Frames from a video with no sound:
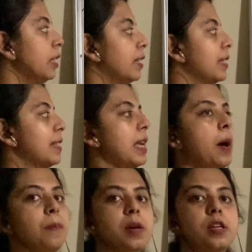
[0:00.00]
the
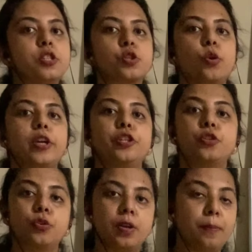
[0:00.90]
sum is going
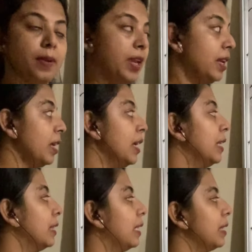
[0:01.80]
to remain
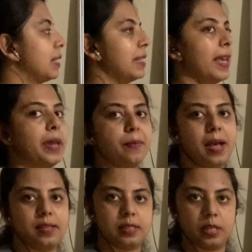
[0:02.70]
the same
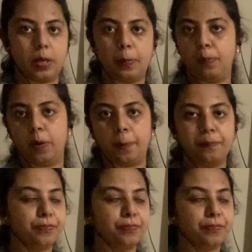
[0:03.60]
as the number.